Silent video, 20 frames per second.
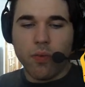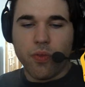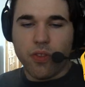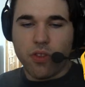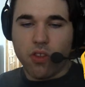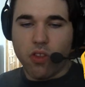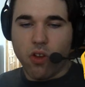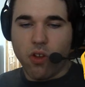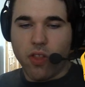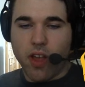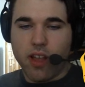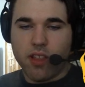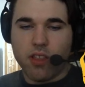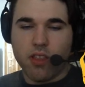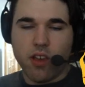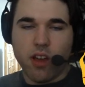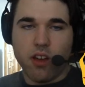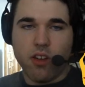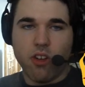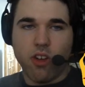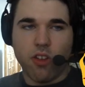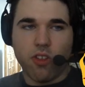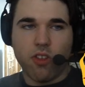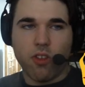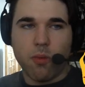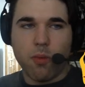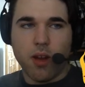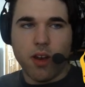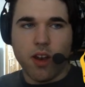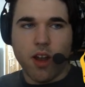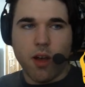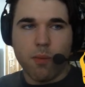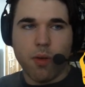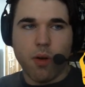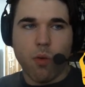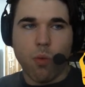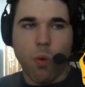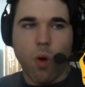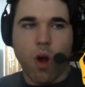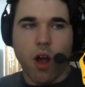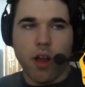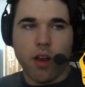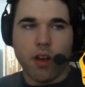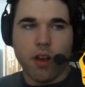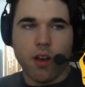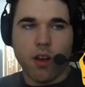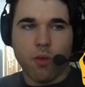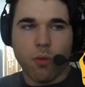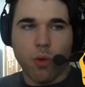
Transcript: So that's adjustment number 1.